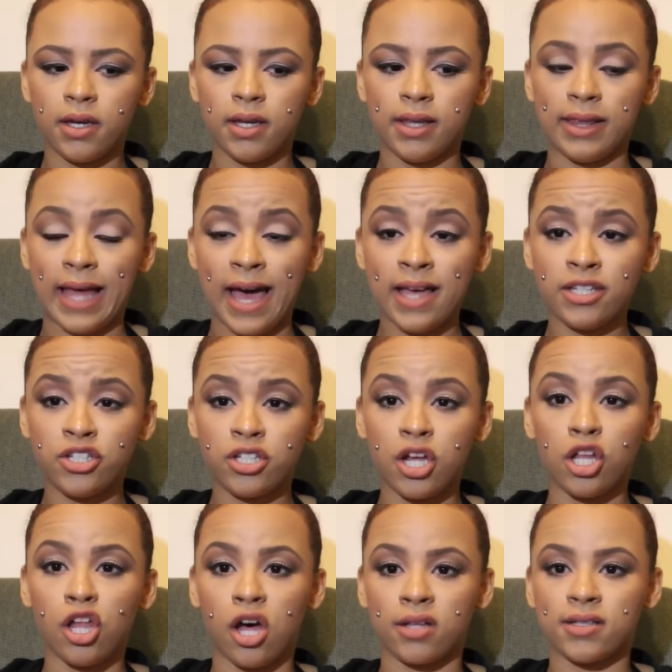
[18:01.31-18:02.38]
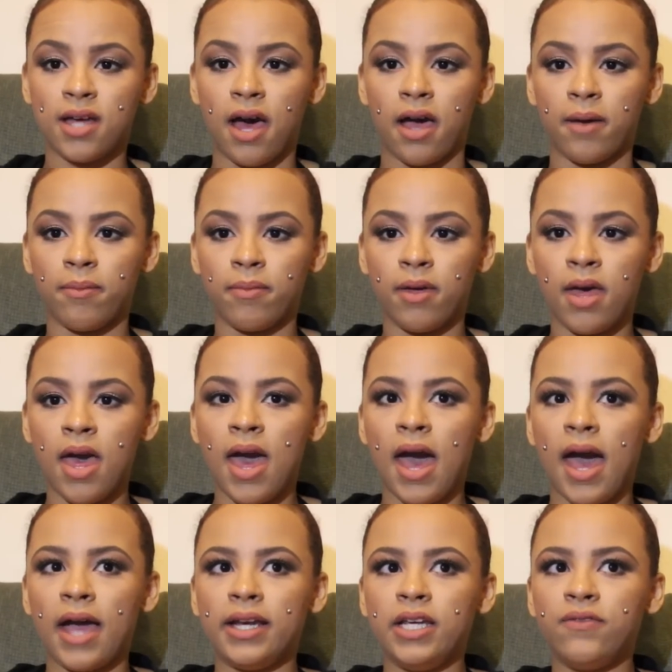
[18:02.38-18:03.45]
lasts a long time.
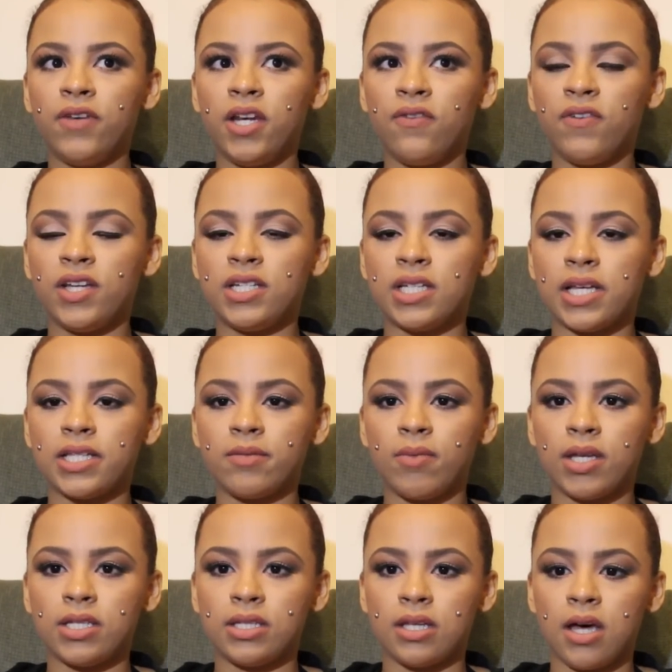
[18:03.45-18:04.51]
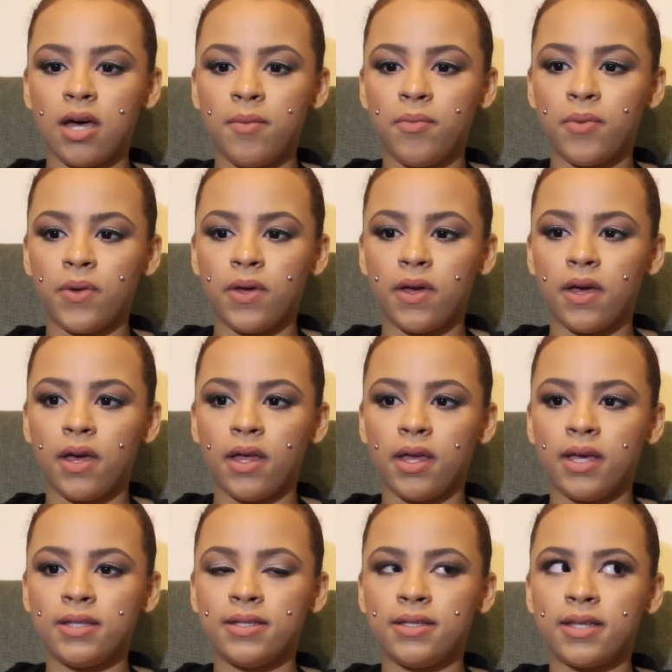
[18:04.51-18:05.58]
And even if it does mess up,
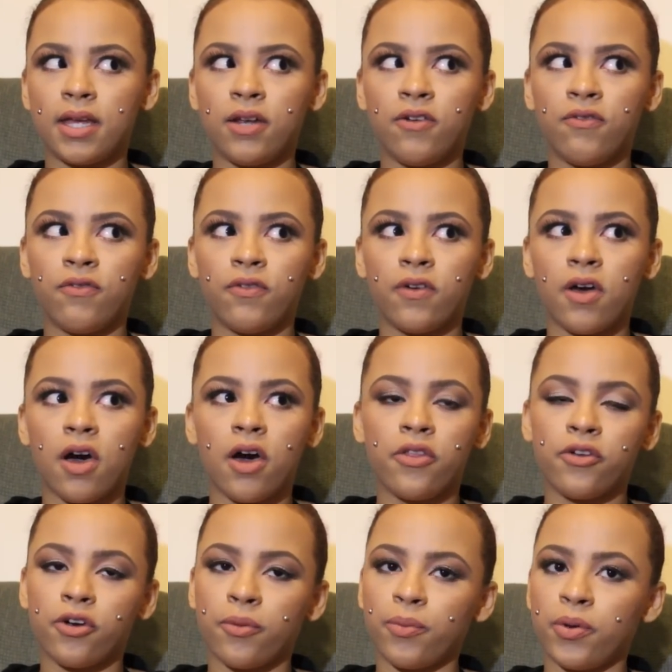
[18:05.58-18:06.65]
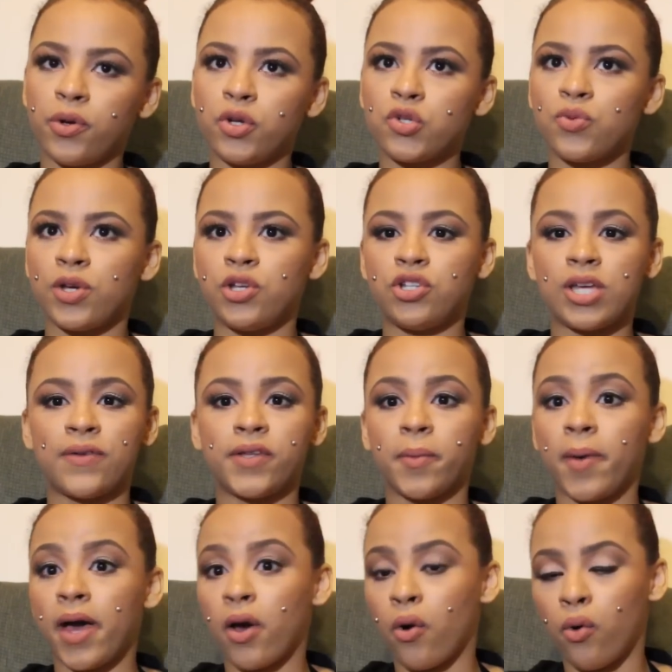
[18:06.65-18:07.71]
instead of other computers where you just have to
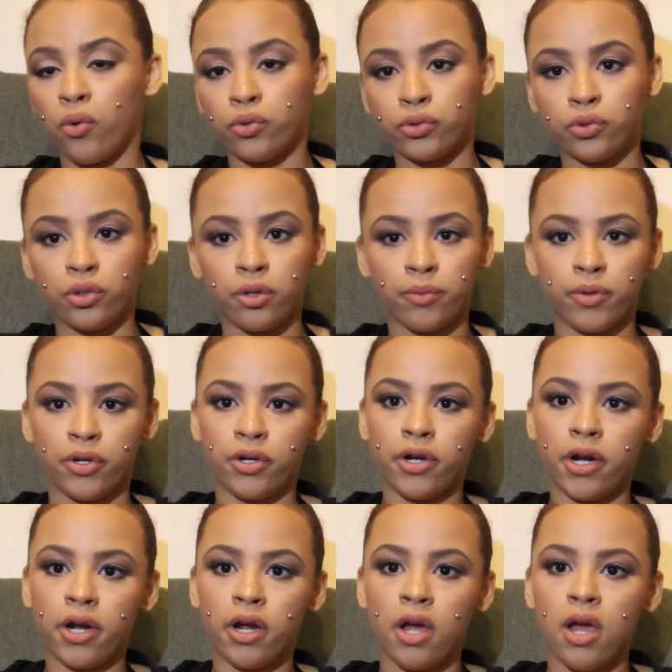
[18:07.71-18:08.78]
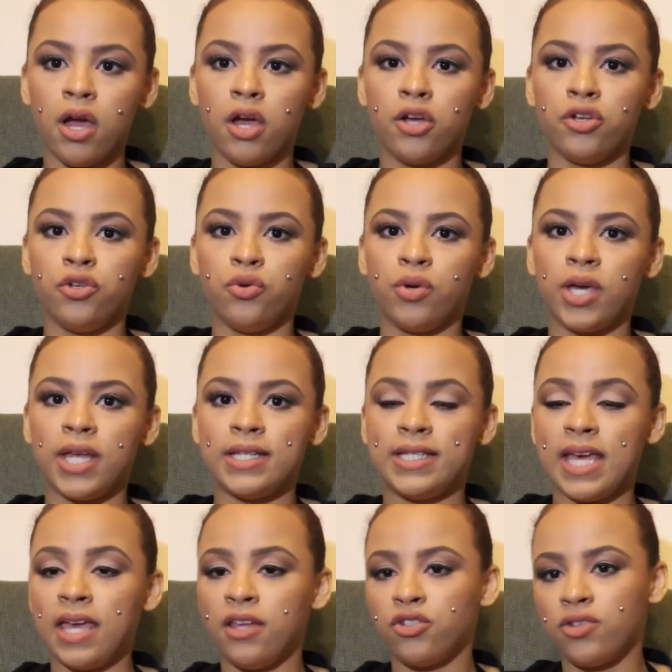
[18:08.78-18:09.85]
buy a whole new computer, you can
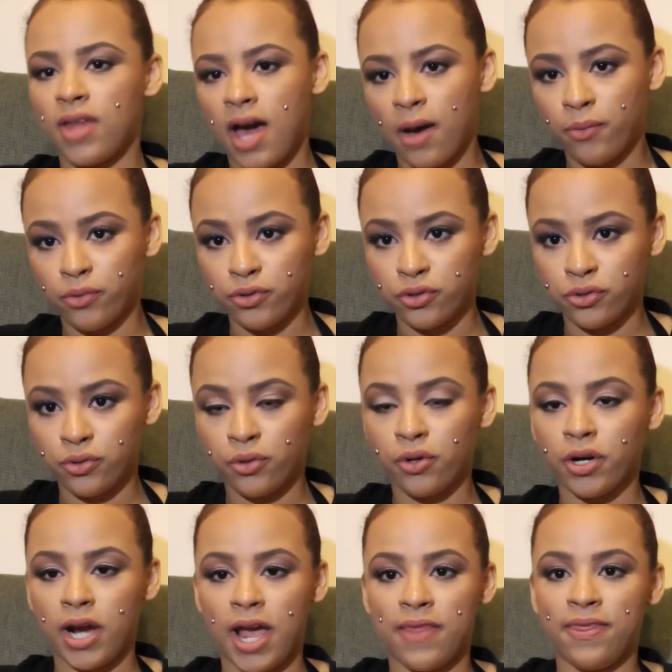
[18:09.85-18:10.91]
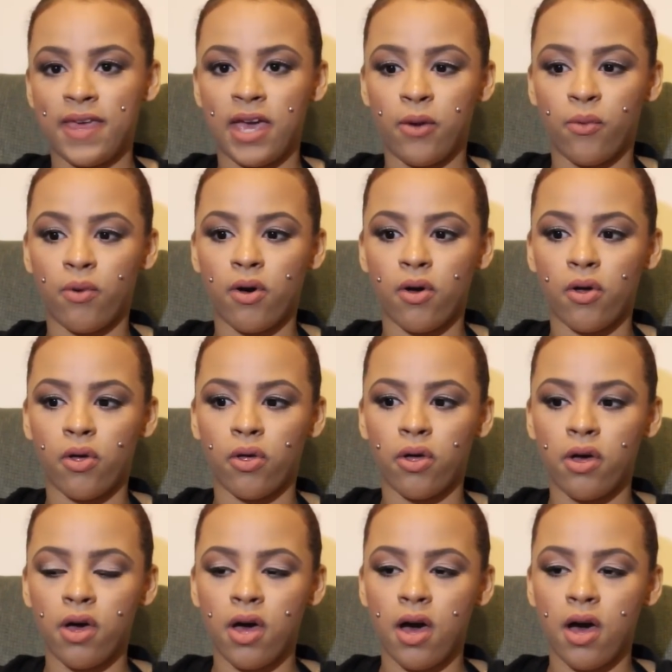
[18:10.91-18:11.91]
take it to the Apple store and they will,